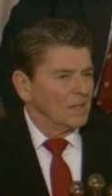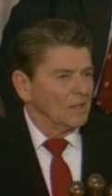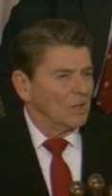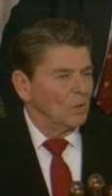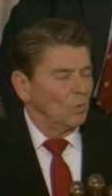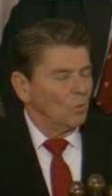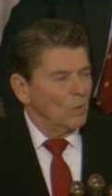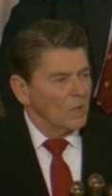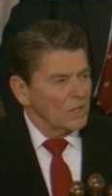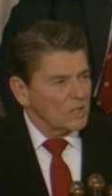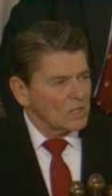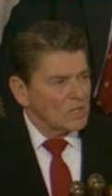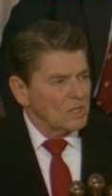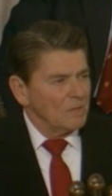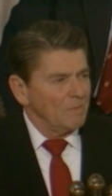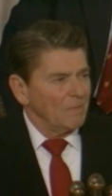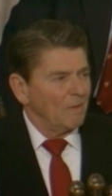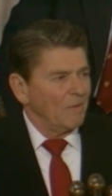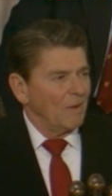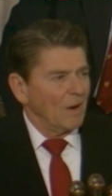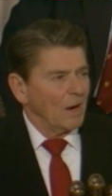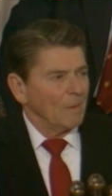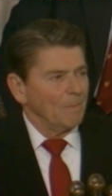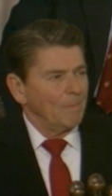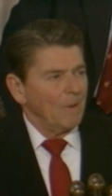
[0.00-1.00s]
The wisdom
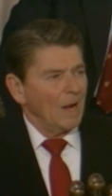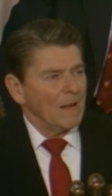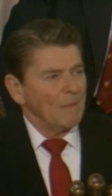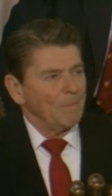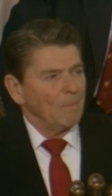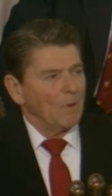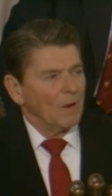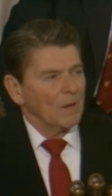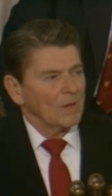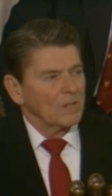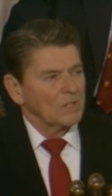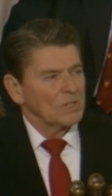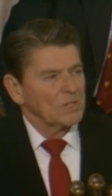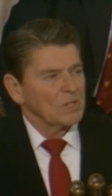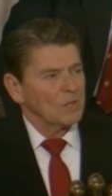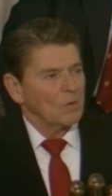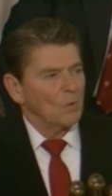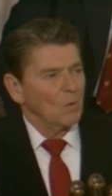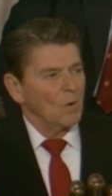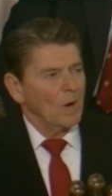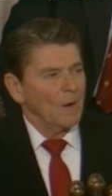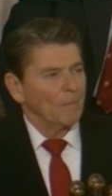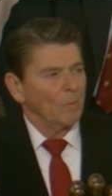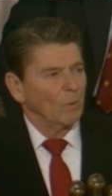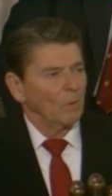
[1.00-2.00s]
of our bipartisan
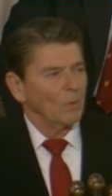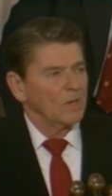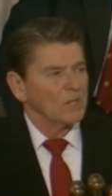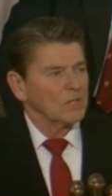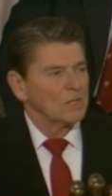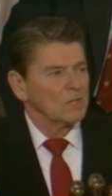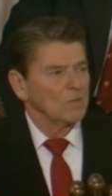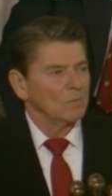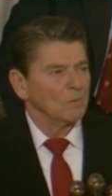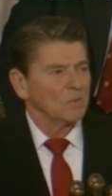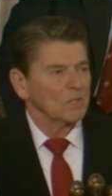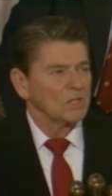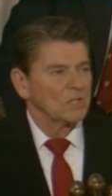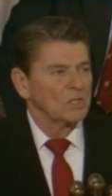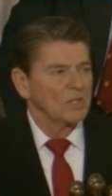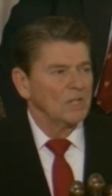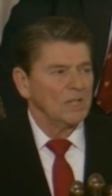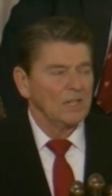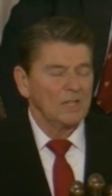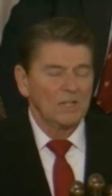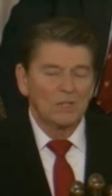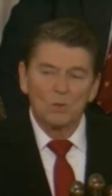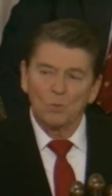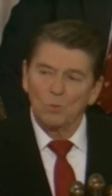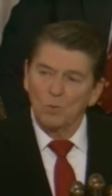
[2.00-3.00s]
cooperation was
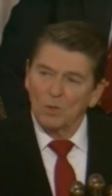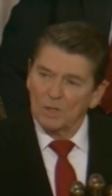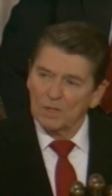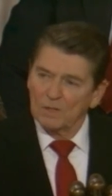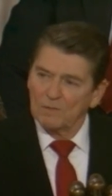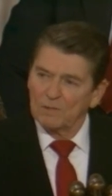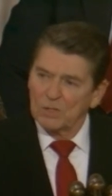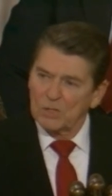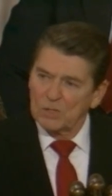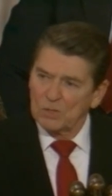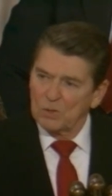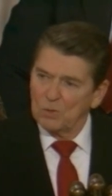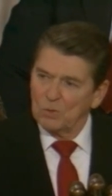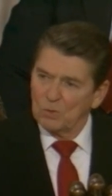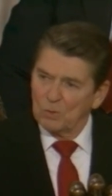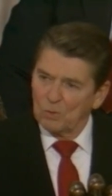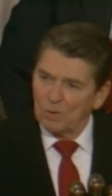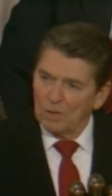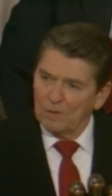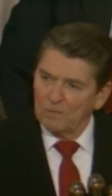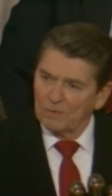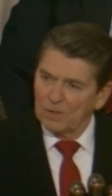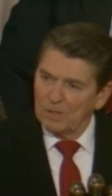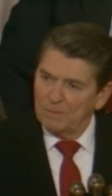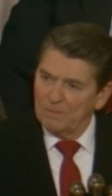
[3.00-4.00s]
seen in the work of the
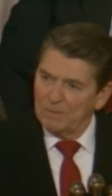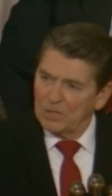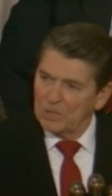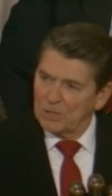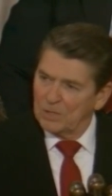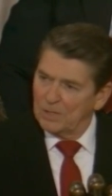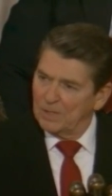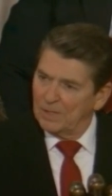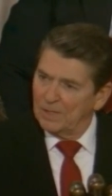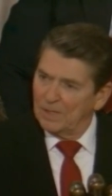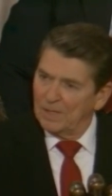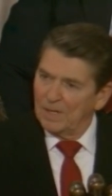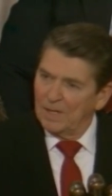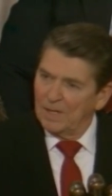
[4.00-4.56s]
Scowcroft Commission,